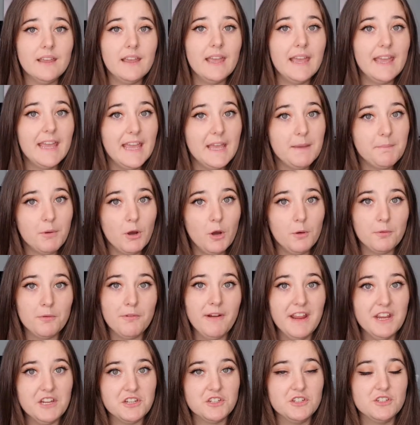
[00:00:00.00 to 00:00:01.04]
hip
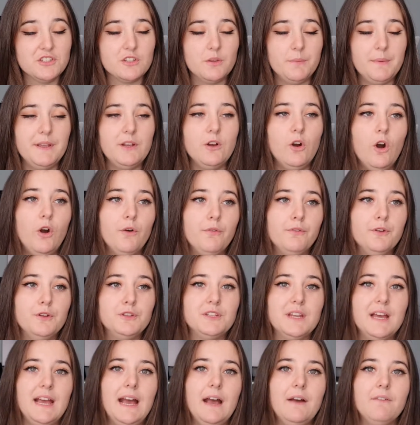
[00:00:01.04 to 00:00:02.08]
operation. So we got offered to
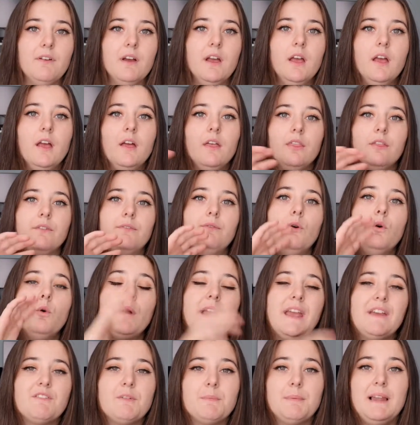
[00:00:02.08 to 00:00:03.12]
have the full
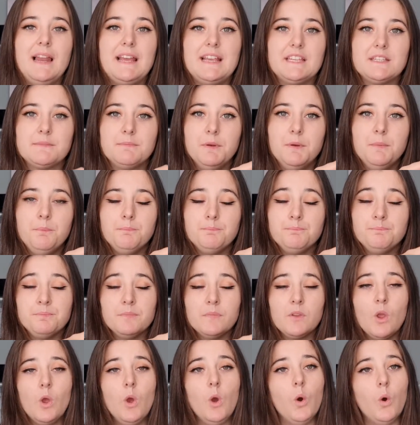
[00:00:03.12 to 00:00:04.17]
hip replacement
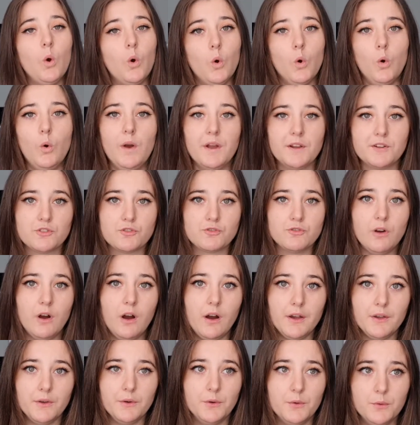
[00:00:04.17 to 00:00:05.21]
or a
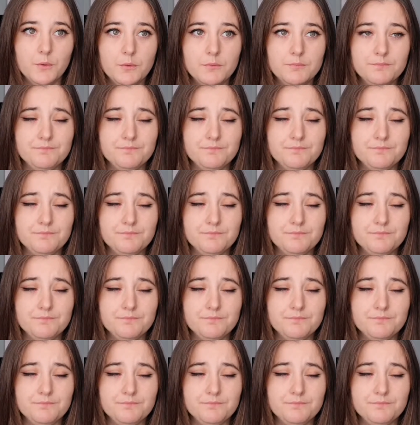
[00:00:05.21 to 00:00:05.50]
trial